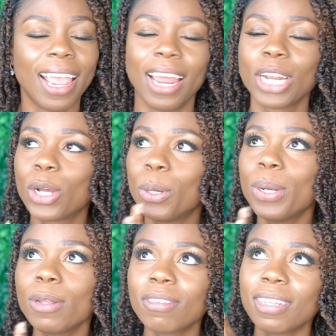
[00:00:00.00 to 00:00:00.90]
And
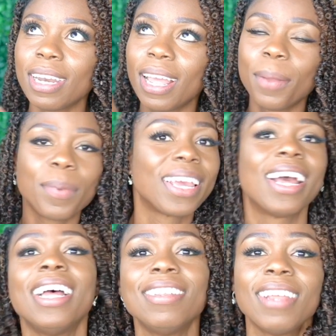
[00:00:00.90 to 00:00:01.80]
kudos to them,
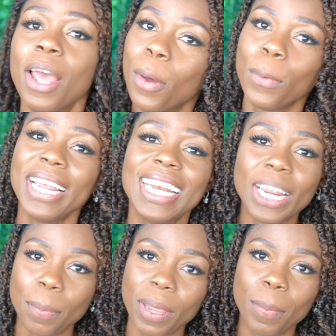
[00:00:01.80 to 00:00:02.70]
because we
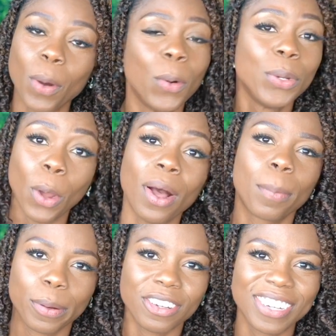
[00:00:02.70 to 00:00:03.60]
need people who don't
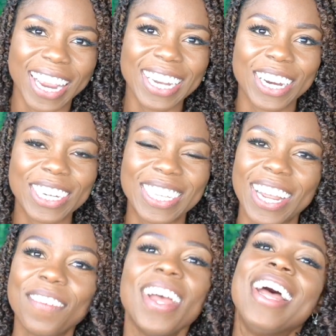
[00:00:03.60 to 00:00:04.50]
appreciate their
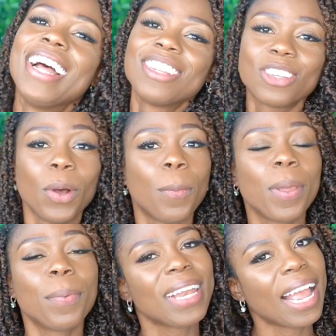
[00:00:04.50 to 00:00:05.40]
stuff, so
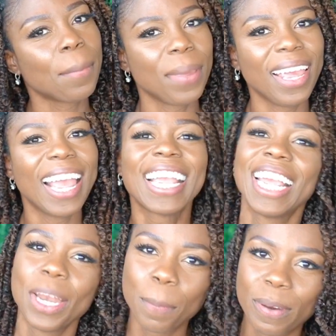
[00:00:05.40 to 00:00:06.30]
people like me
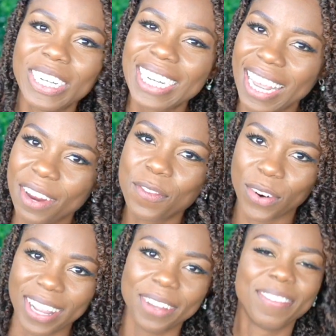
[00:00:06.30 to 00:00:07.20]
can appreciate it for them.